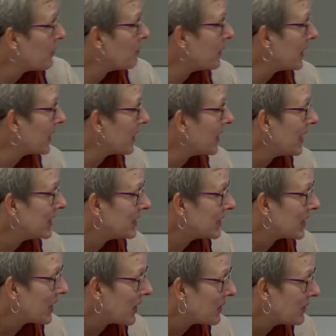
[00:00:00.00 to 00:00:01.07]
putting our heads
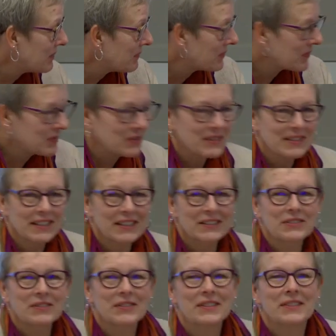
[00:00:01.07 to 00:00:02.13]
together, 30
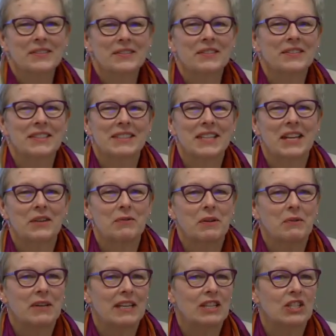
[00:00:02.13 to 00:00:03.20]
seconds from here, and decided we
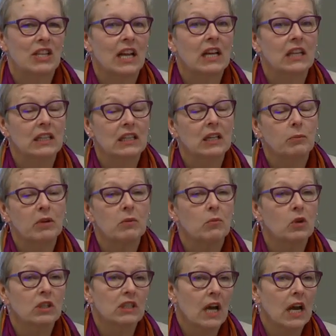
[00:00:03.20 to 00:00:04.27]
would each take a little bit
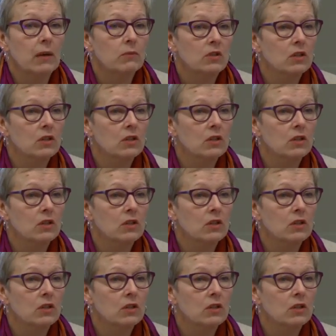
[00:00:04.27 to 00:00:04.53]
more time.